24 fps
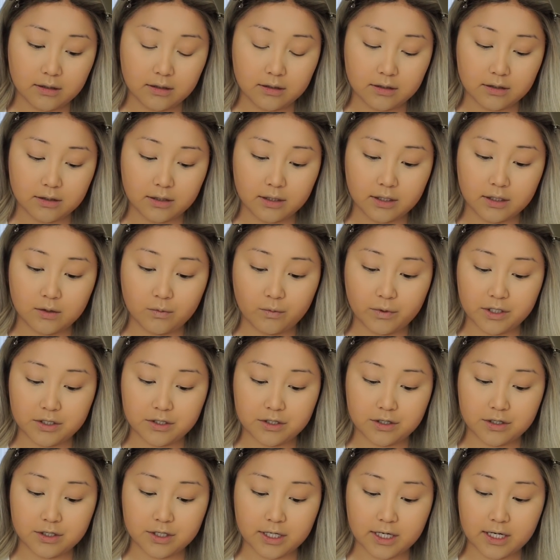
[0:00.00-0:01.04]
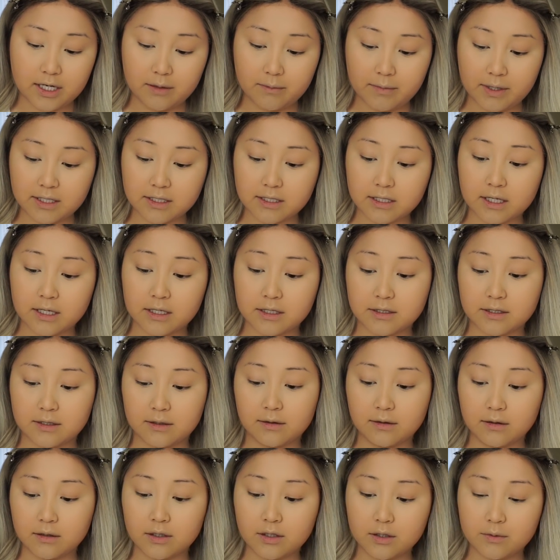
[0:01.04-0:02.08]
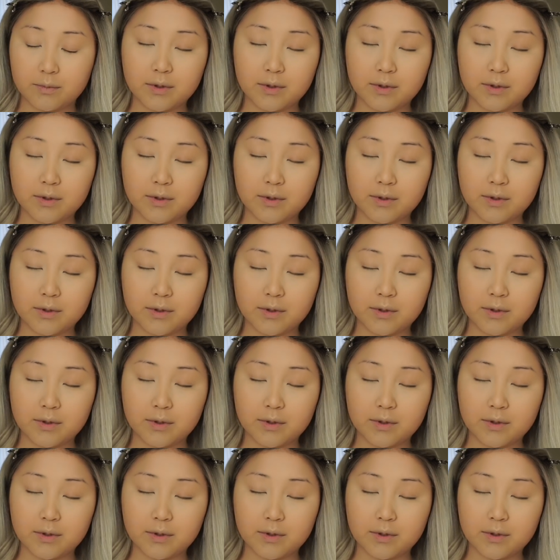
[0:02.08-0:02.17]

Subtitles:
during the winter time my skin is a little